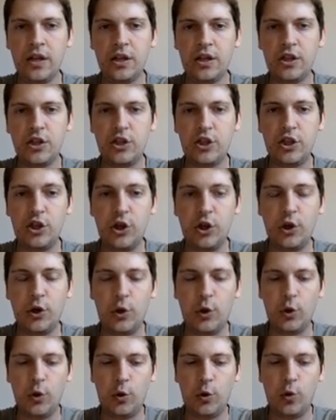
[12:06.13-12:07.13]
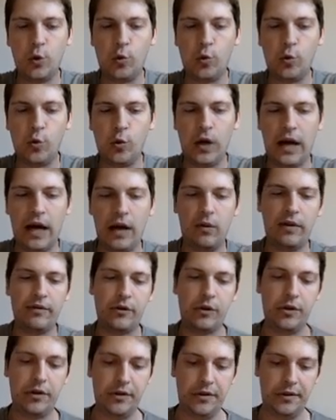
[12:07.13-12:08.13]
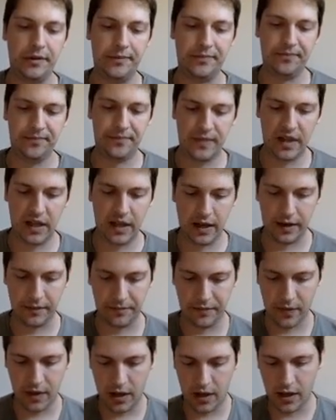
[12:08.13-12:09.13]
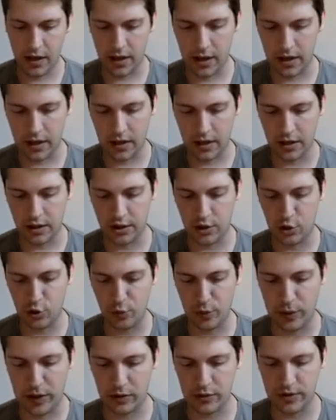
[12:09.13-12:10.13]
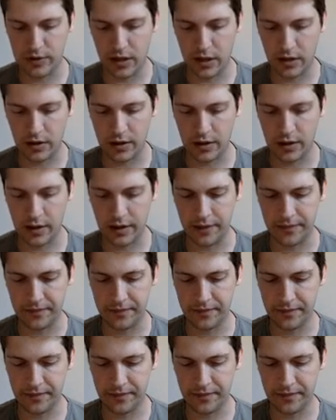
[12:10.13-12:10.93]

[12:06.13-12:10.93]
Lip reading: So, however, yeah, the two bounds are,